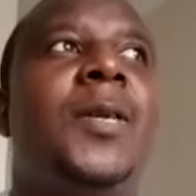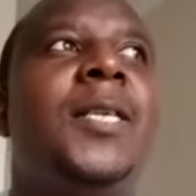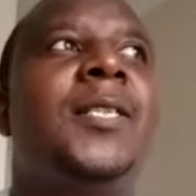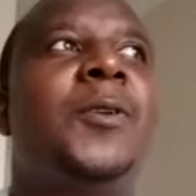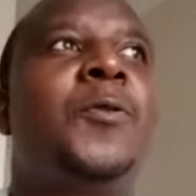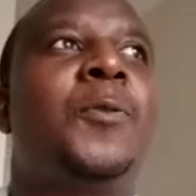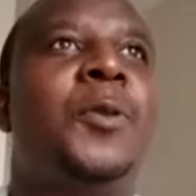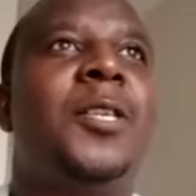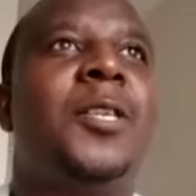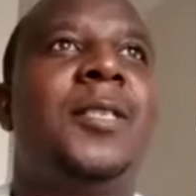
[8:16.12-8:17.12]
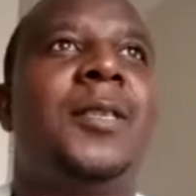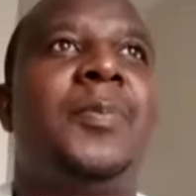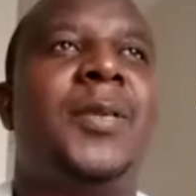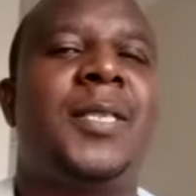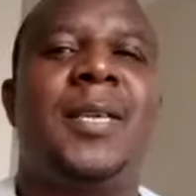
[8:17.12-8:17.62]
what is a community
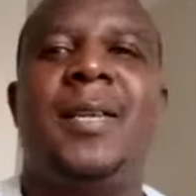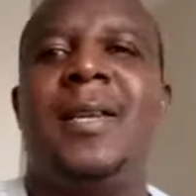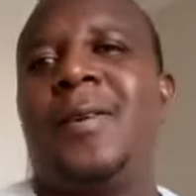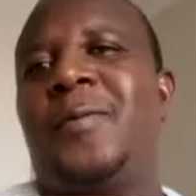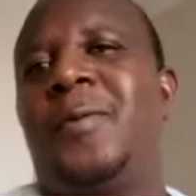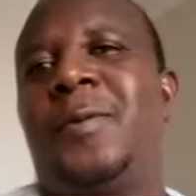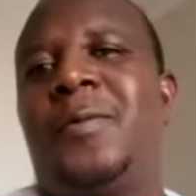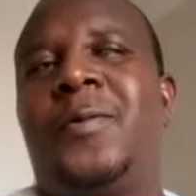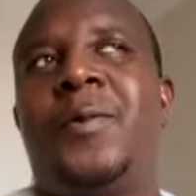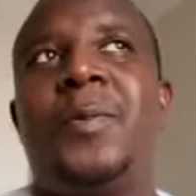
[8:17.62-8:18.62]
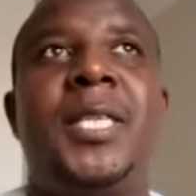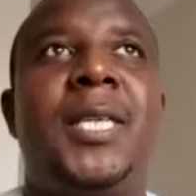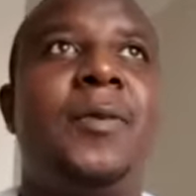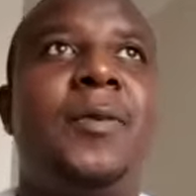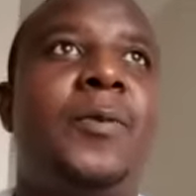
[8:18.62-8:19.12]
per se? Like from a
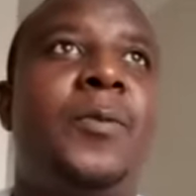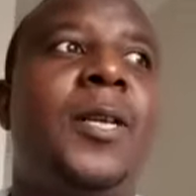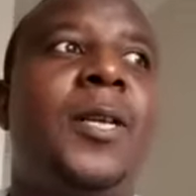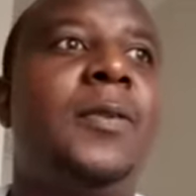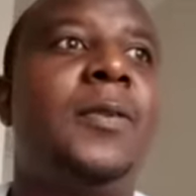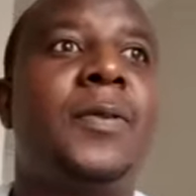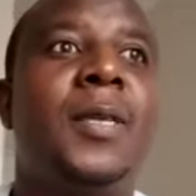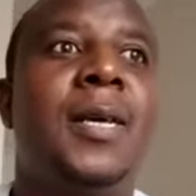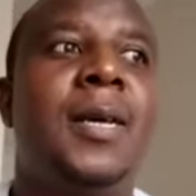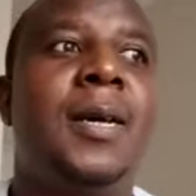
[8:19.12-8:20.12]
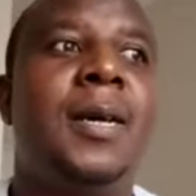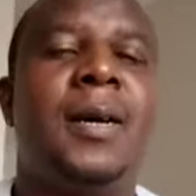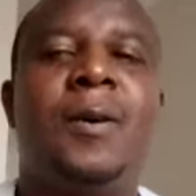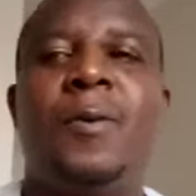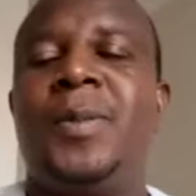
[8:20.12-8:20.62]
general, from what you've
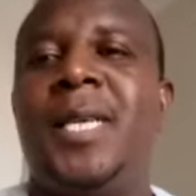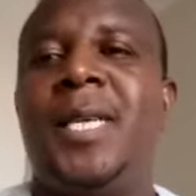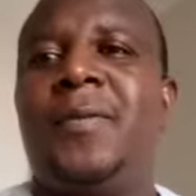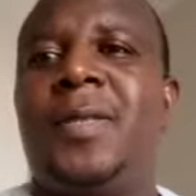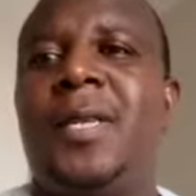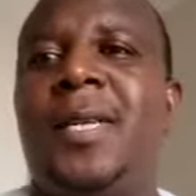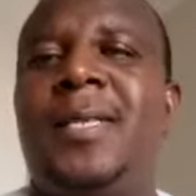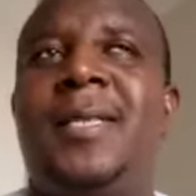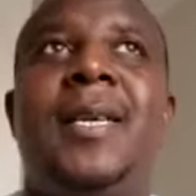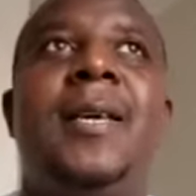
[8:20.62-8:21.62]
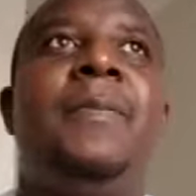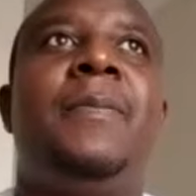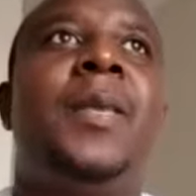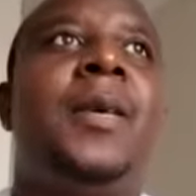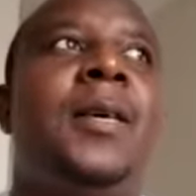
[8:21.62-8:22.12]
observed, let's say,
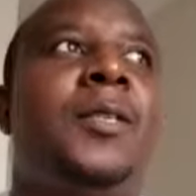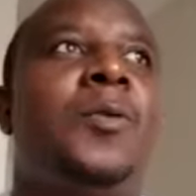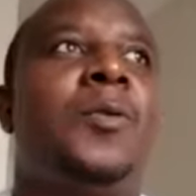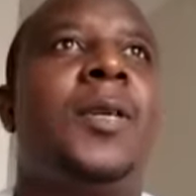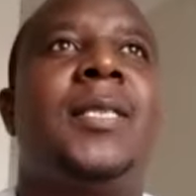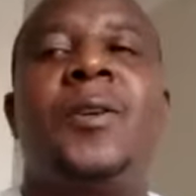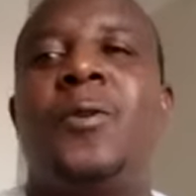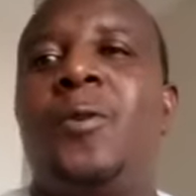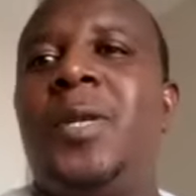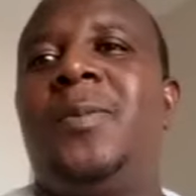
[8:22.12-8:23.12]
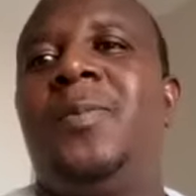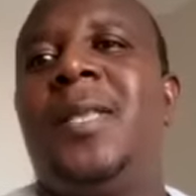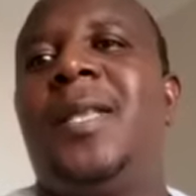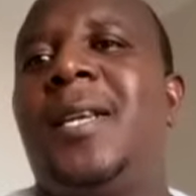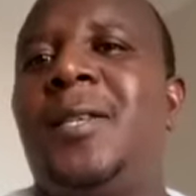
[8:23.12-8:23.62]
so does a community
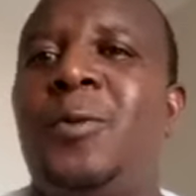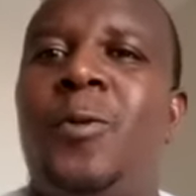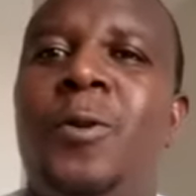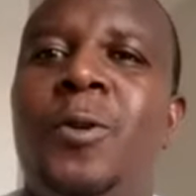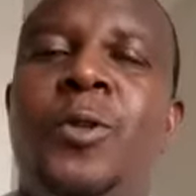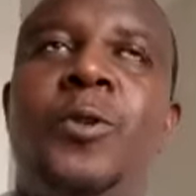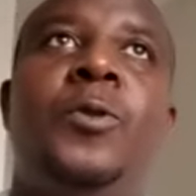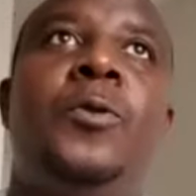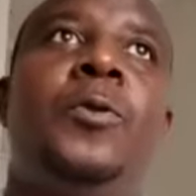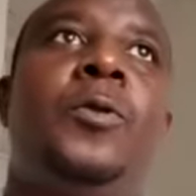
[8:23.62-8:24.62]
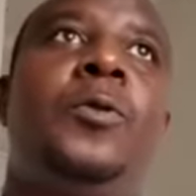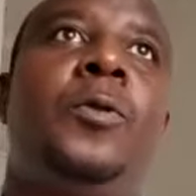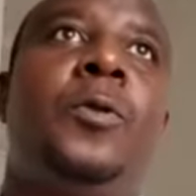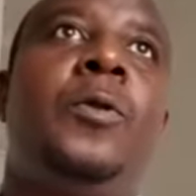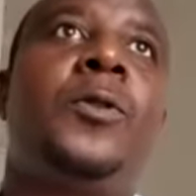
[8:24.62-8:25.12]
mean that you go to
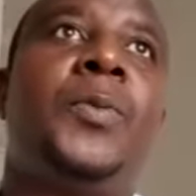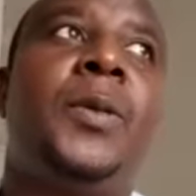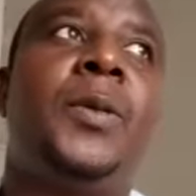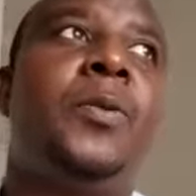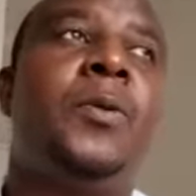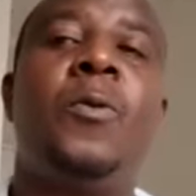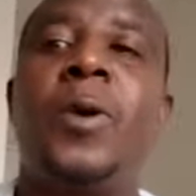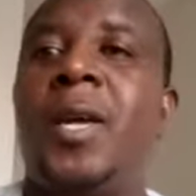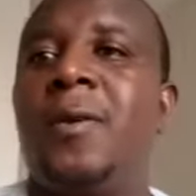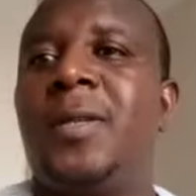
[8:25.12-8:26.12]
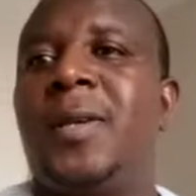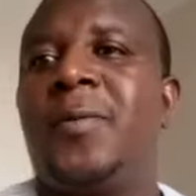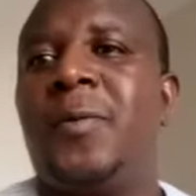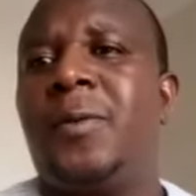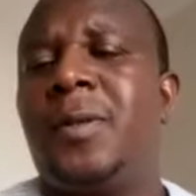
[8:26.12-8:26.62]
those people who cannot
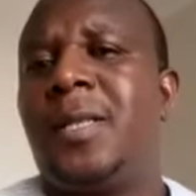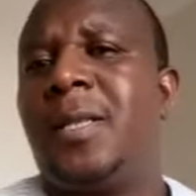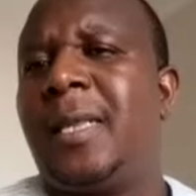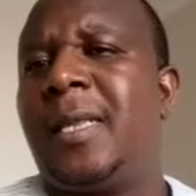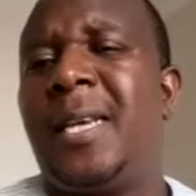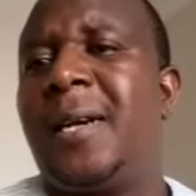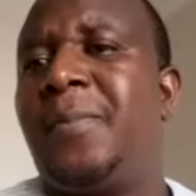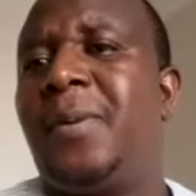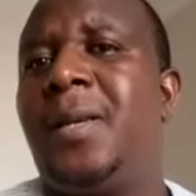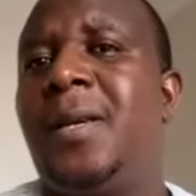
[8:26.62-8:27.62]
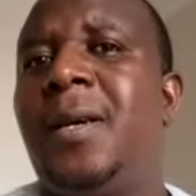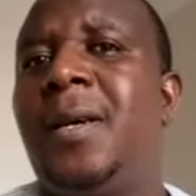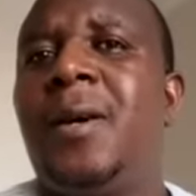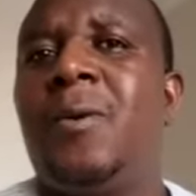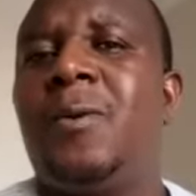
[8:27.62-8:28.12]
afford the therapy
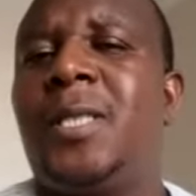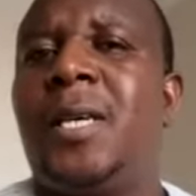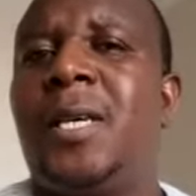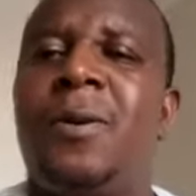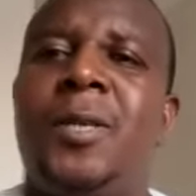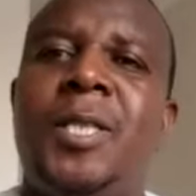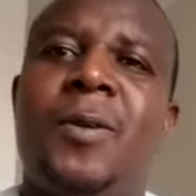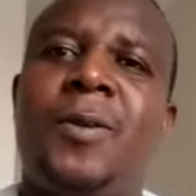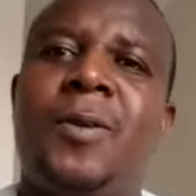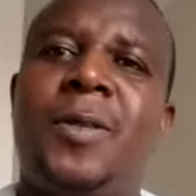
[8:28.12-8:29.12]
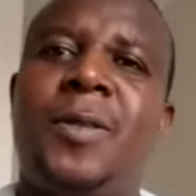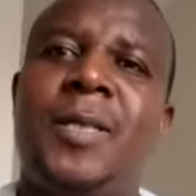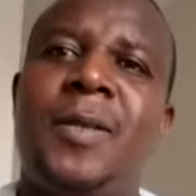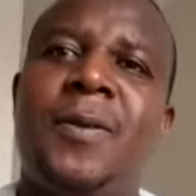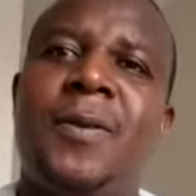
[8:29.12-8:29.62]
or psychological
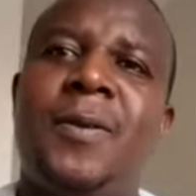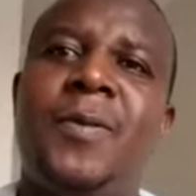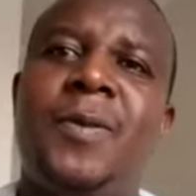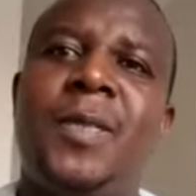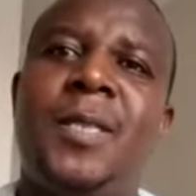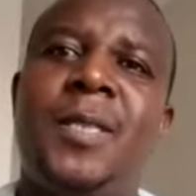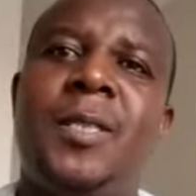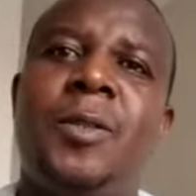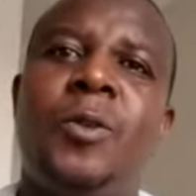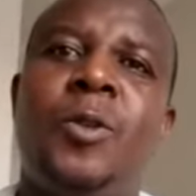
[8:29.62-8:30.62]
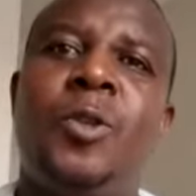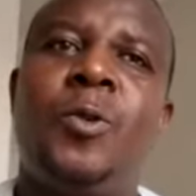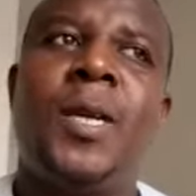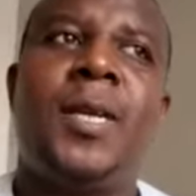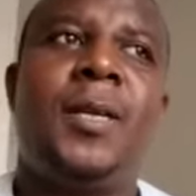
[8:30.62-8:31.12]
services?
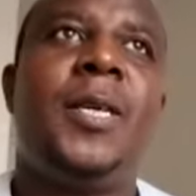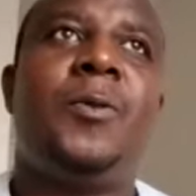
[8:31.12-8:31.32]
Usually,